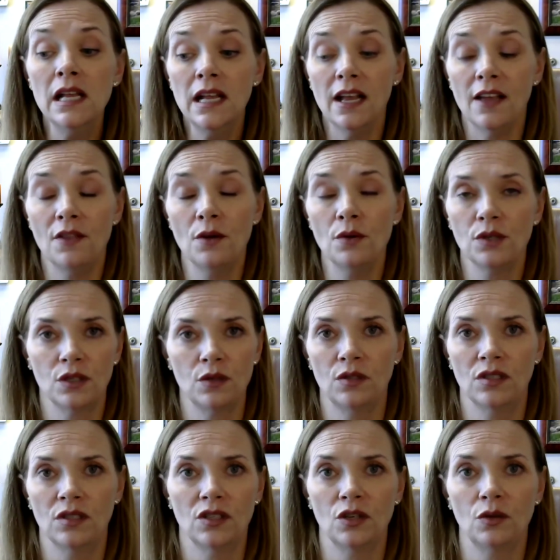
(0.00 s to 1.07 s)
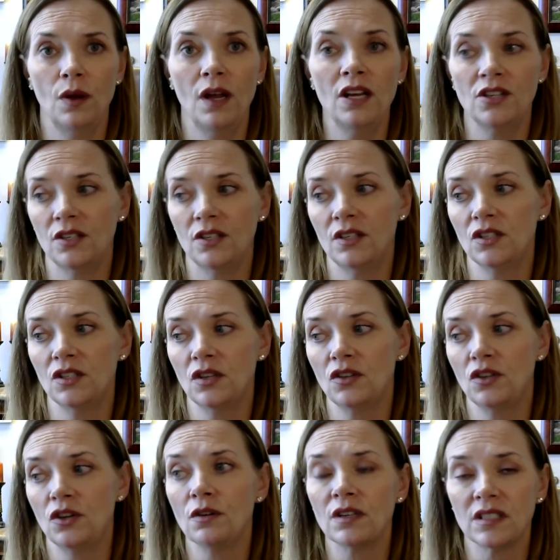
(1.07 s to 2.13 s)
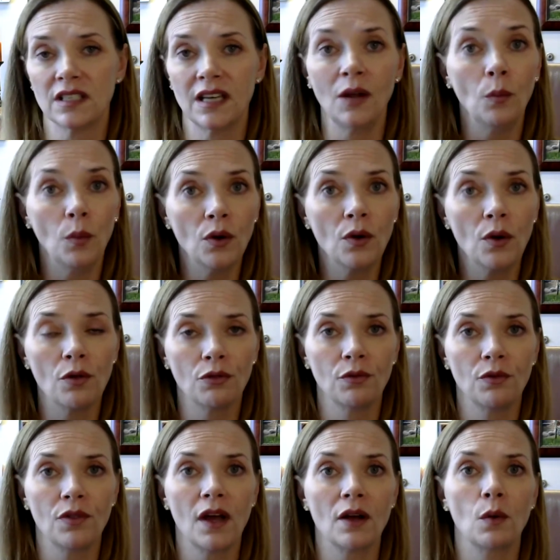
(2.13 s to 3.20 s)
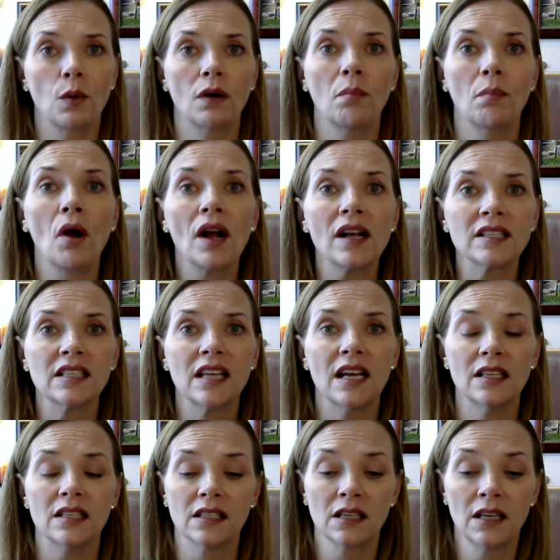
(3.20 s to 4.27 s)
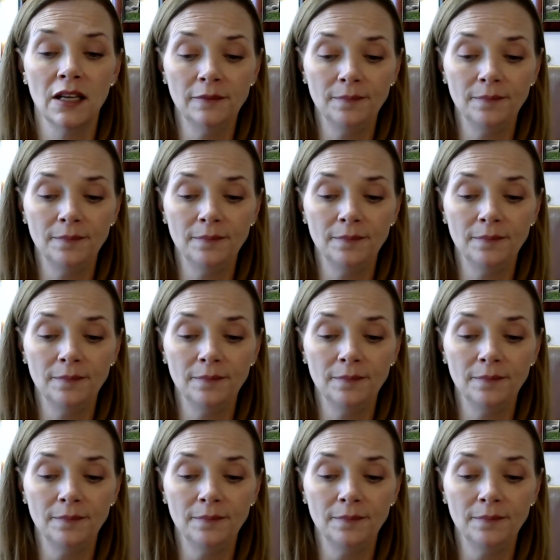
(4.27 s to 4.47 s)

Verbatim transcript: in those two situations, your estate will go through that court process.